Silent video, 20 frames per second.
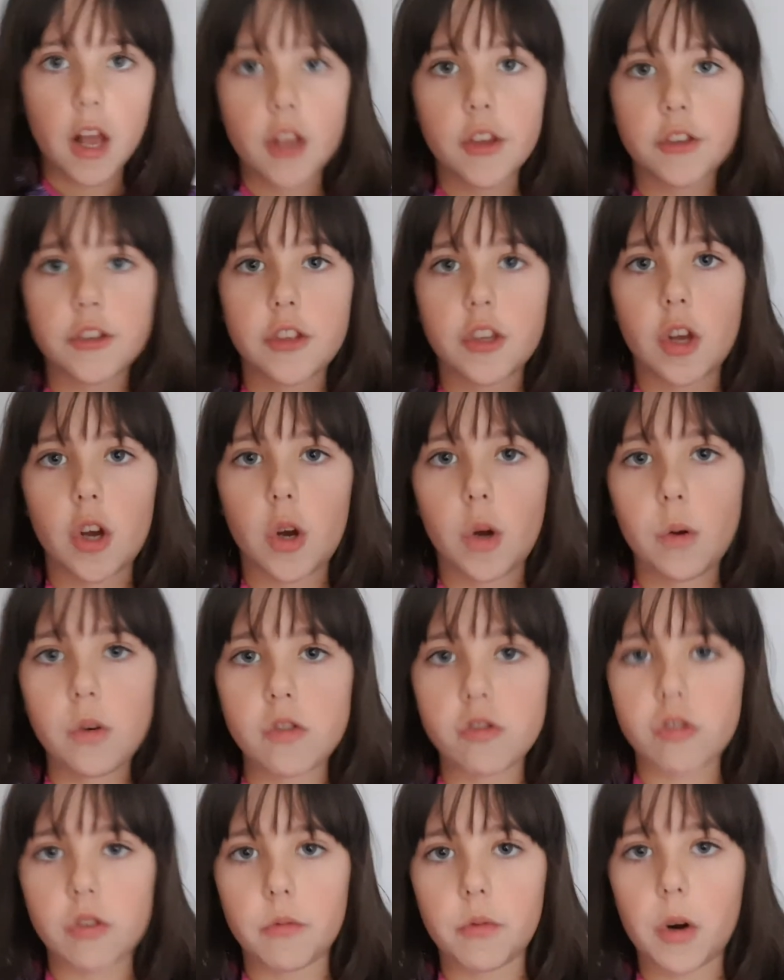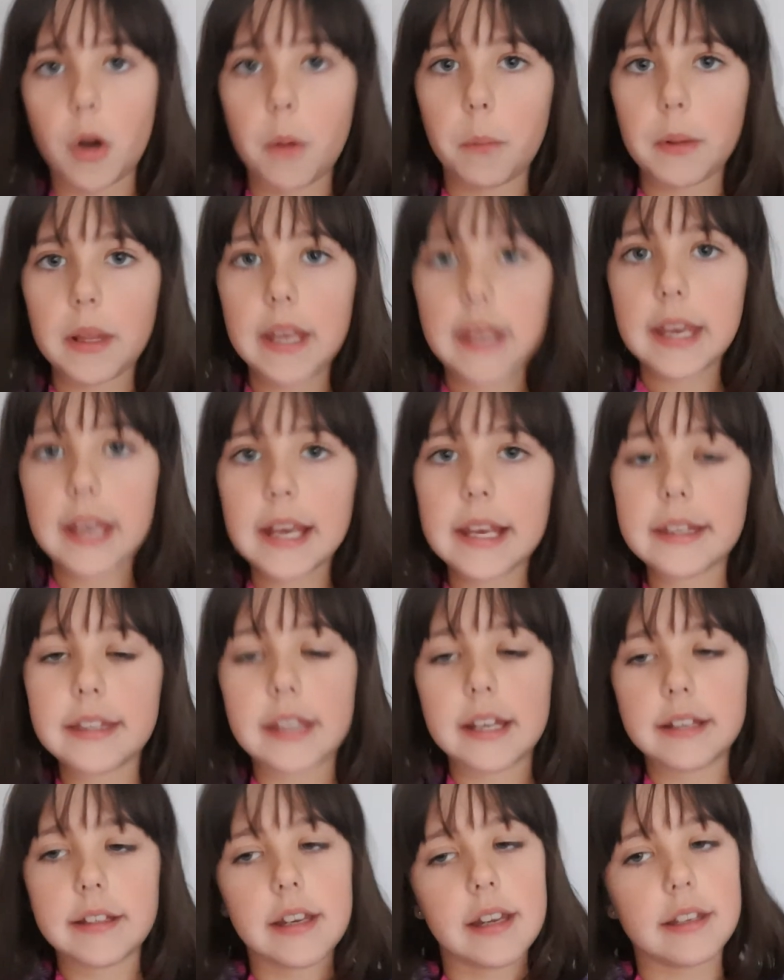So, please.
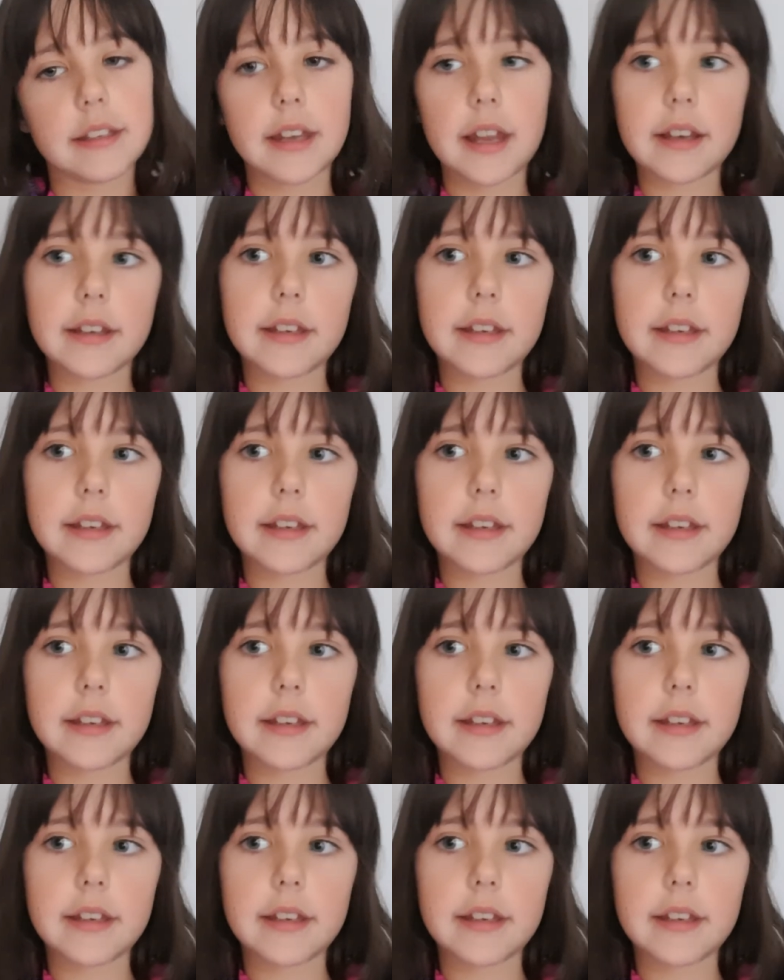Da, da,